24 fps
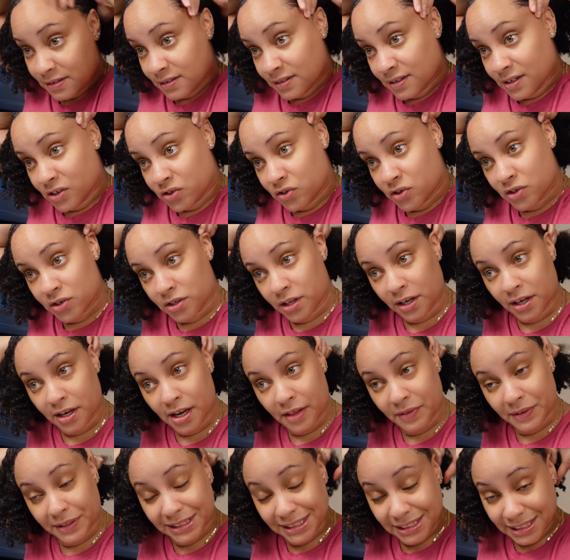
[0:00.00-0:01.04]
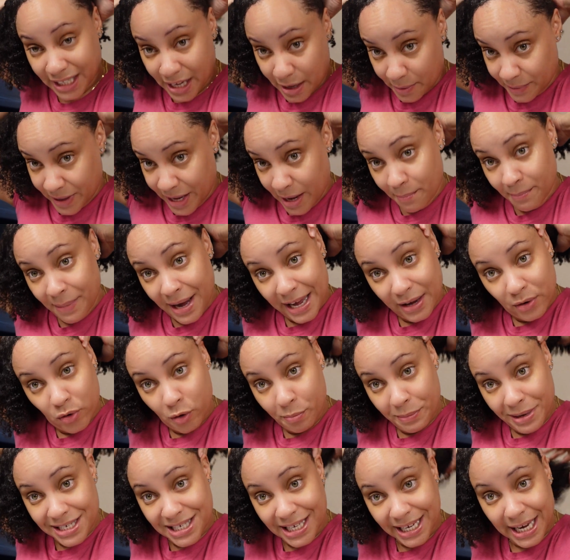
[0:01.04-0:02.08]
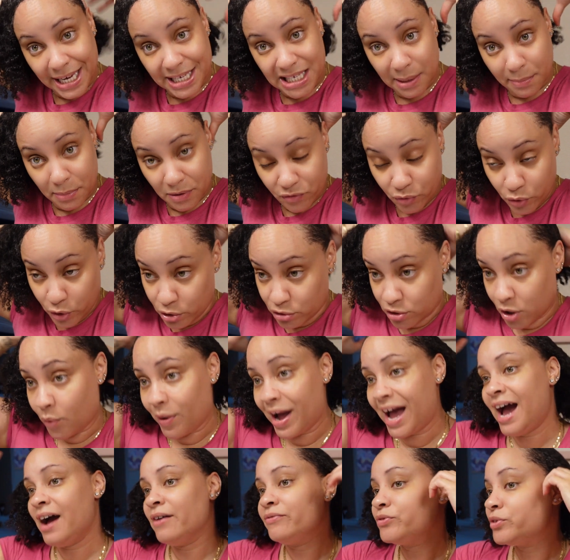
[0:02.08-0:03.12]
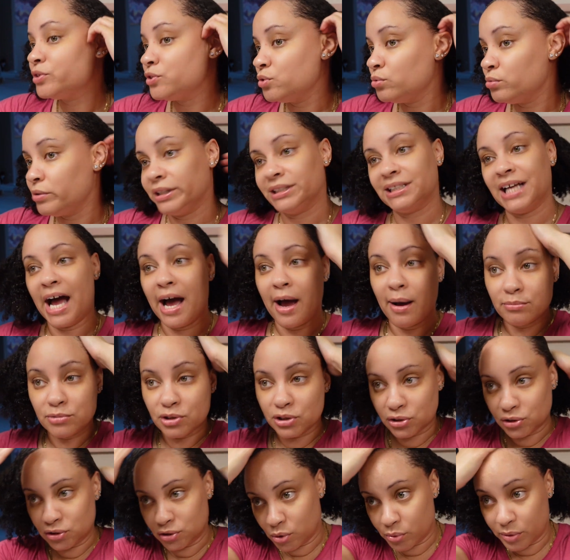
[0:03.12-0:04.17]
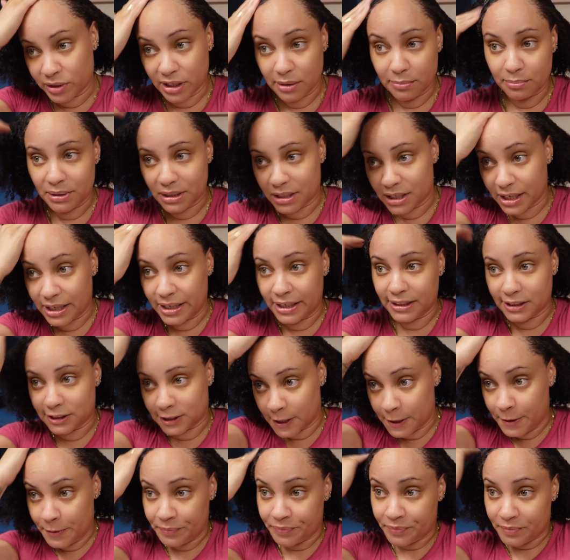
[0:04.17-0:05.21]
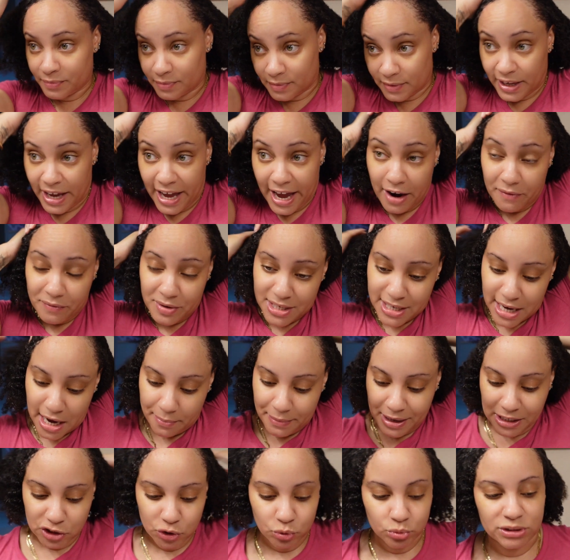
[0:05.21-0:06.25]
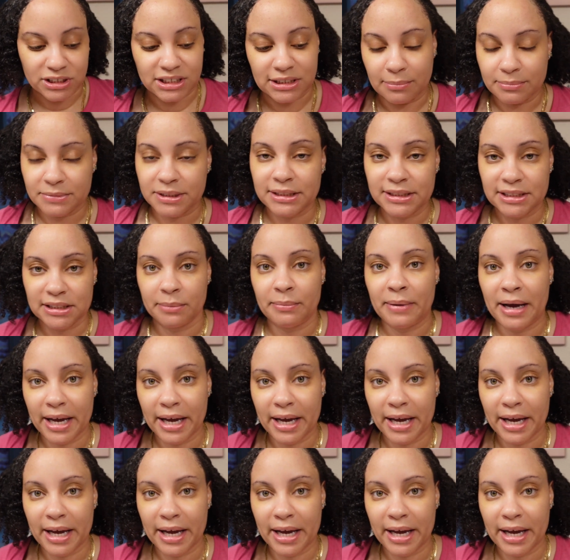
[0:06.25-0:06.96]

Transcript: It's just another step. And by all means, like I said before, you don't have to do this. I'm just doing it because every time I do something to my